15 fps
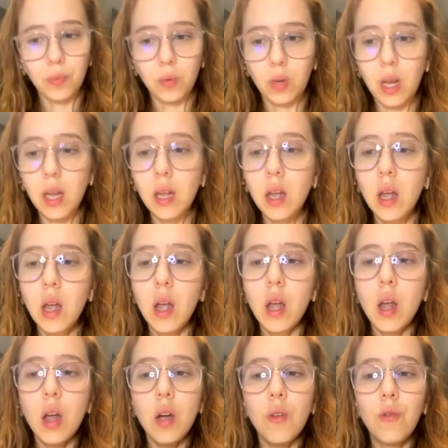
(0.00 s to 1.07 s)
okay?
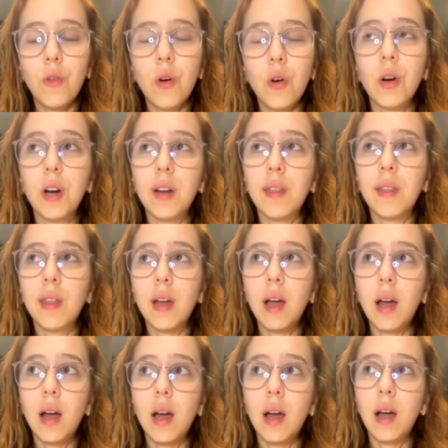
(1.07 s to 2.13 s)
For
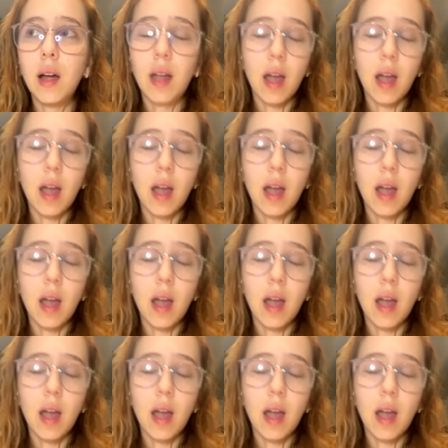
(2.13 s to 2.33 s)
the